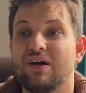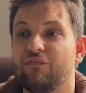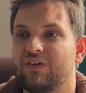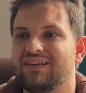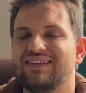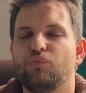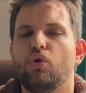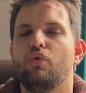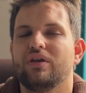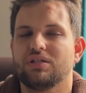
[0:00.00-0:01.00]
something that
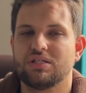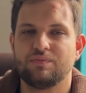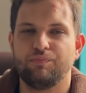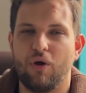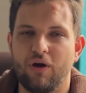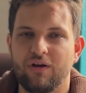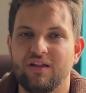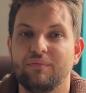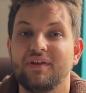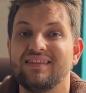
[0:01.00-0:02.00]
will inspire
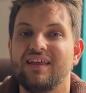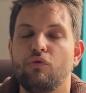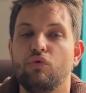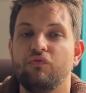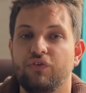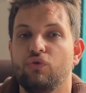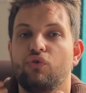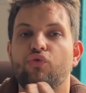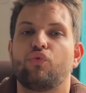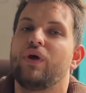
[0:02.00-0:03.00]
them and they will feel
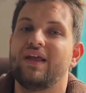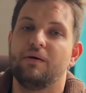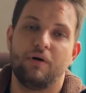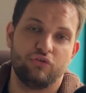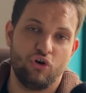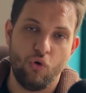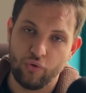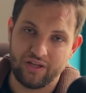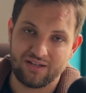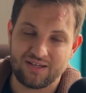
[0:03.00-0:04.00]
great about owning.